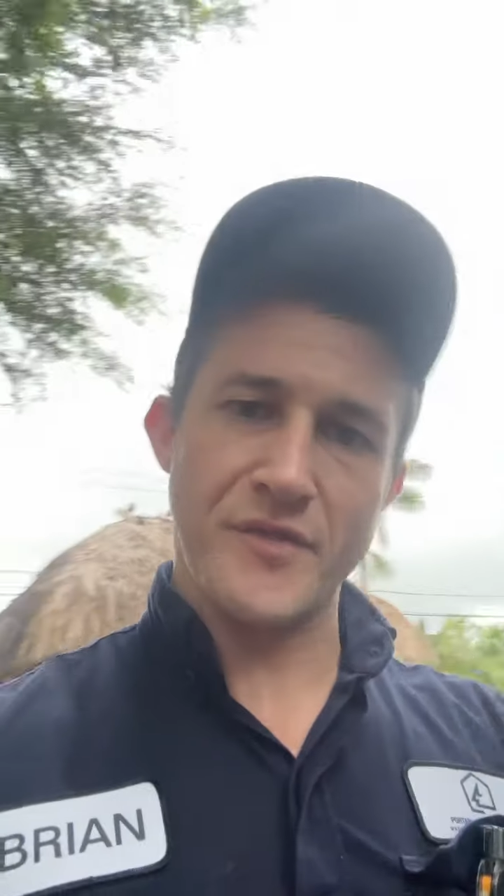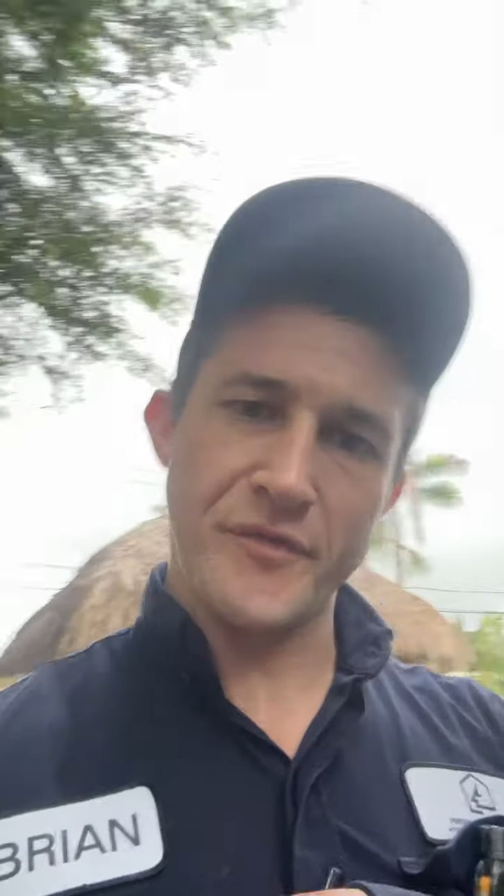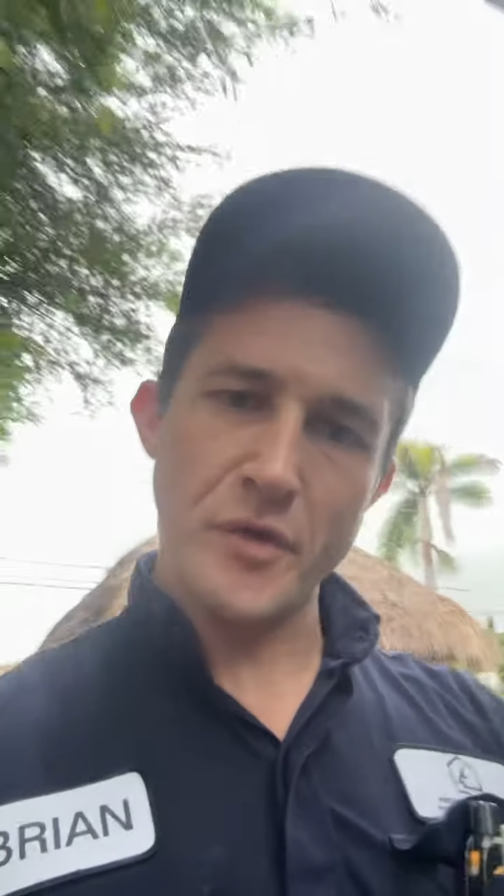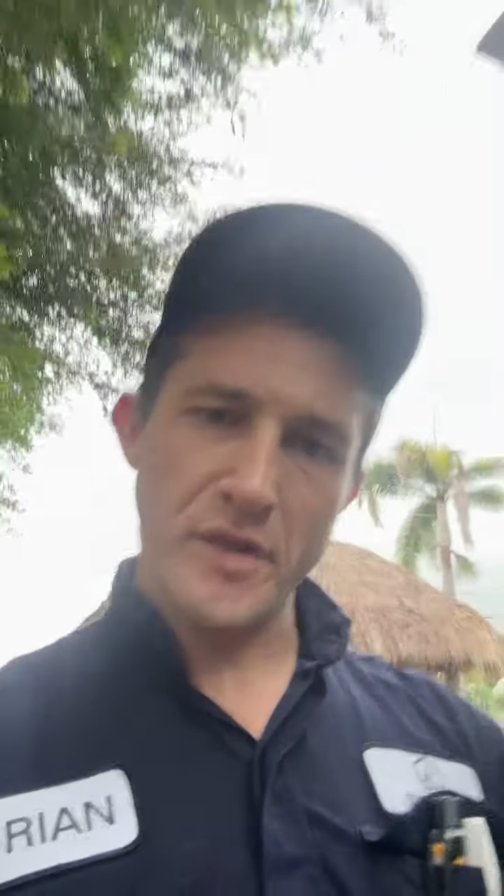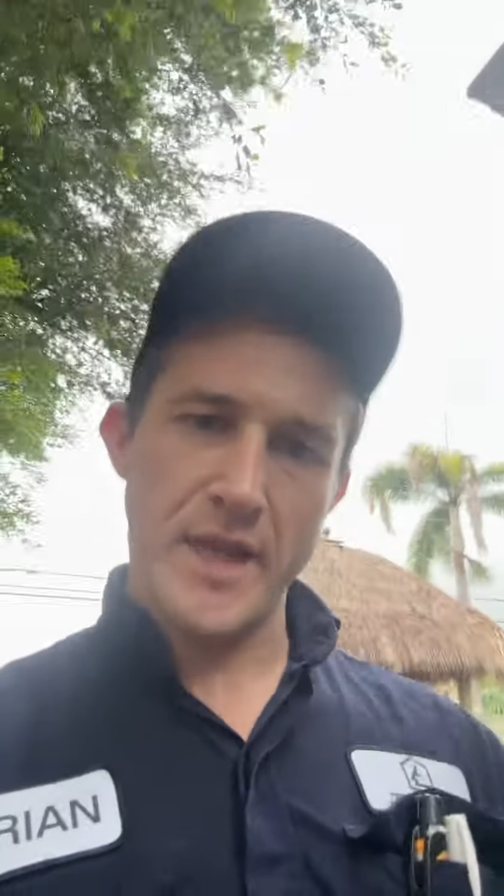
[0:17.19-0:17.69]

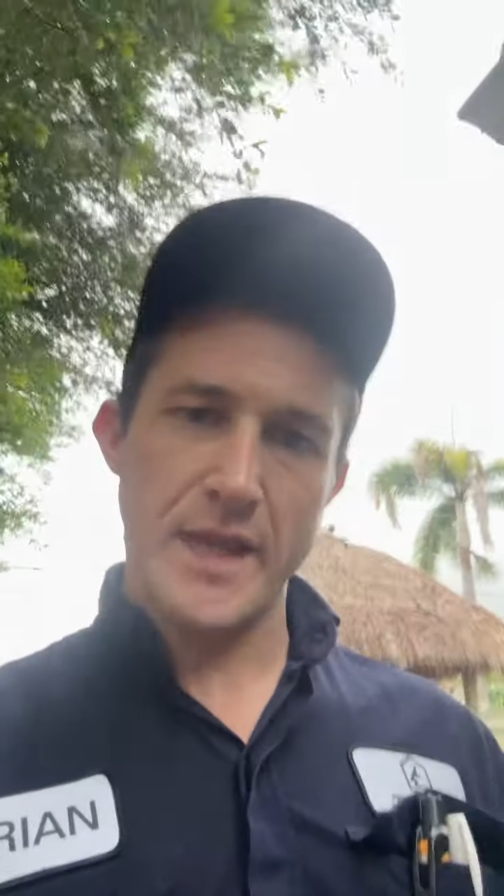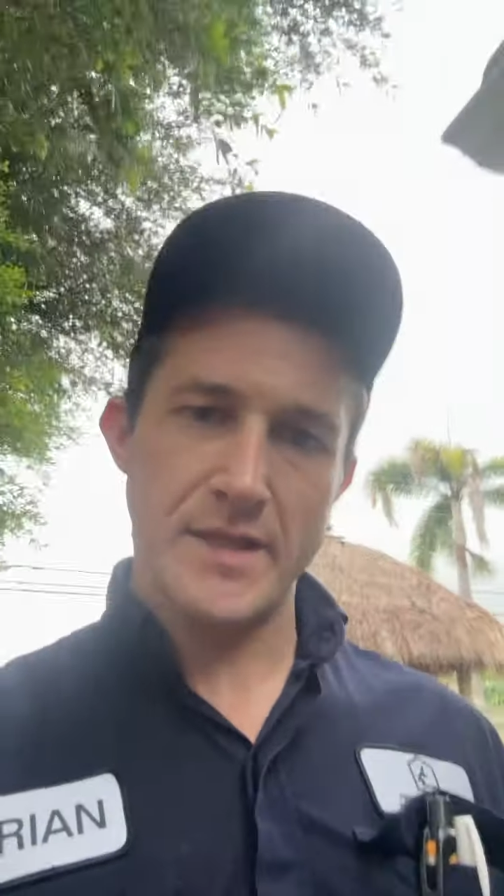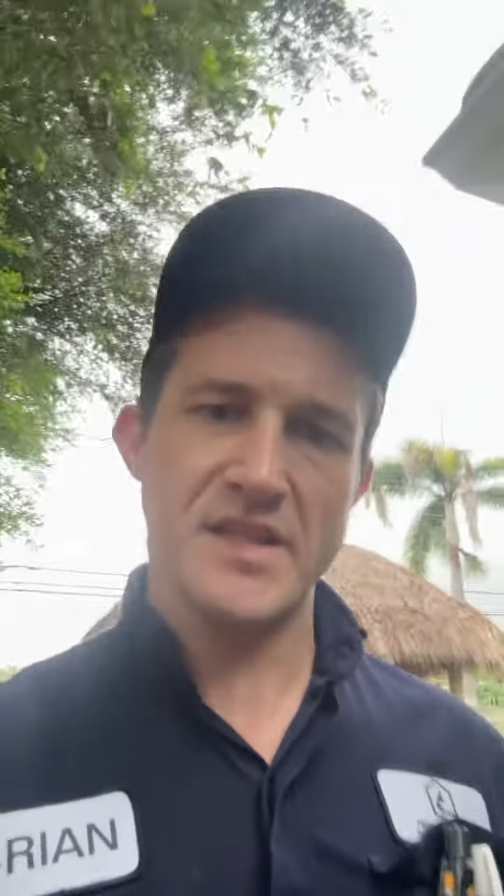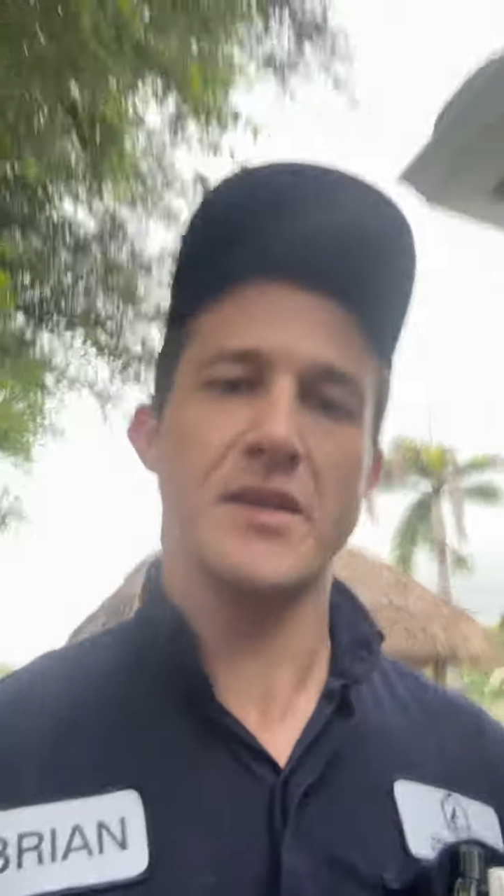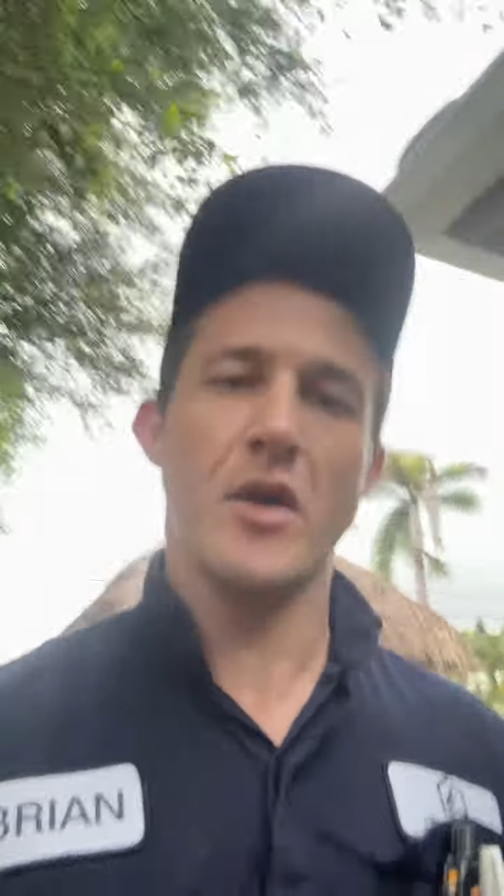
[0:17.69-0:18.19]
fully
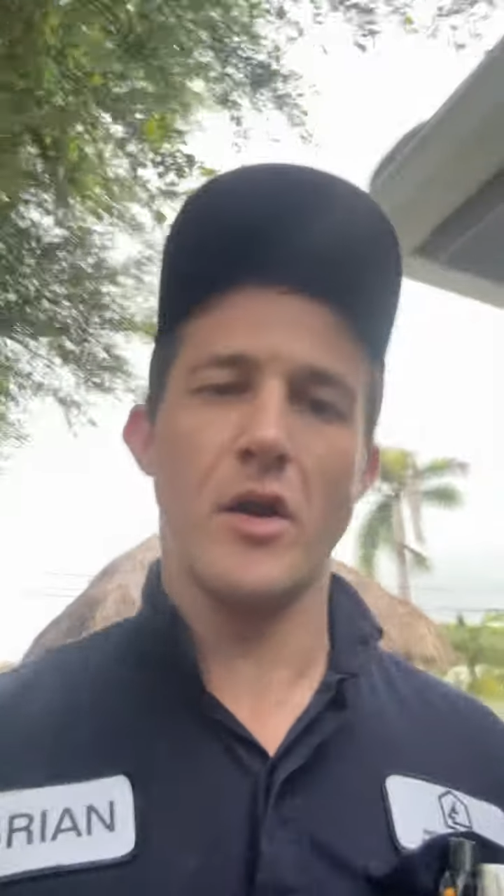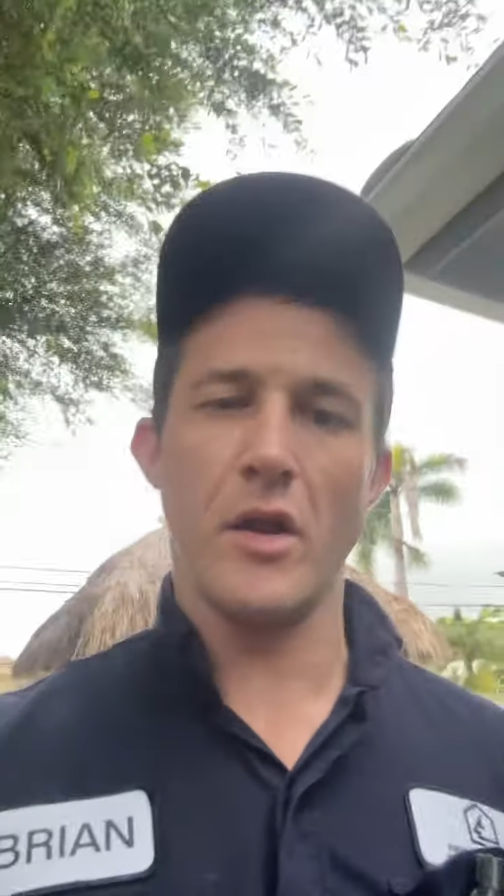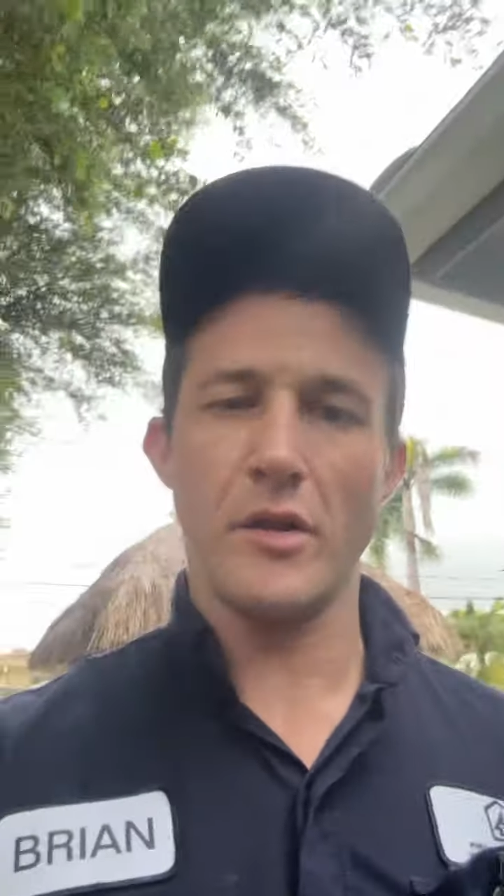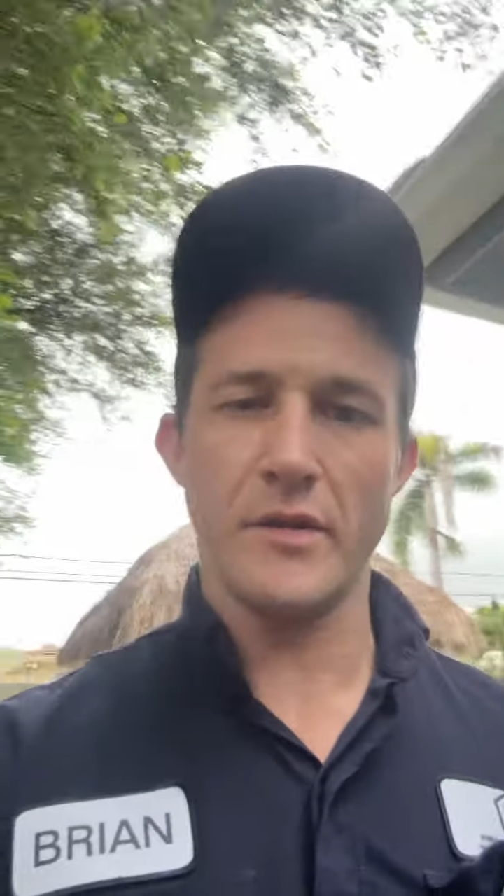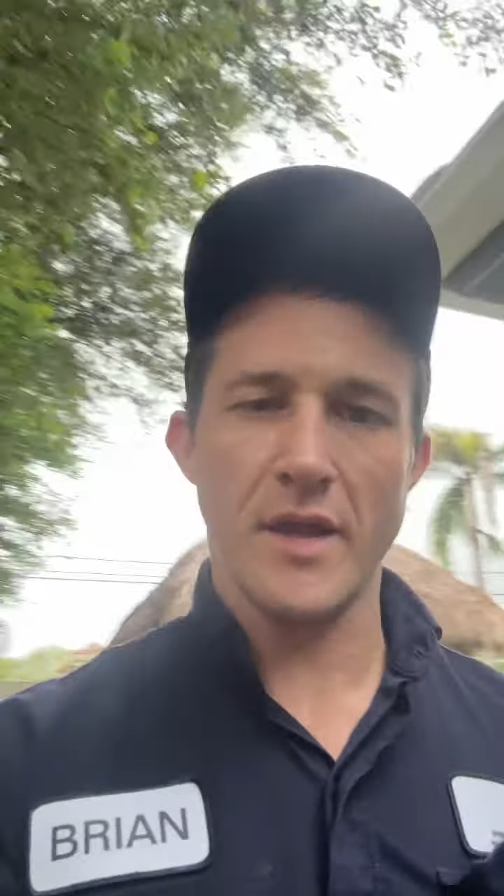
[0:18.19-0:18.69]

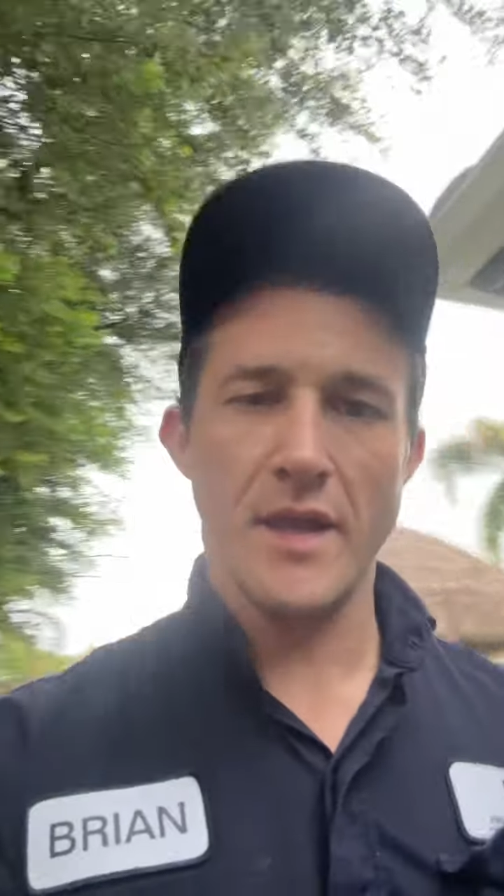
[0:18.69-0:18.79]
installed,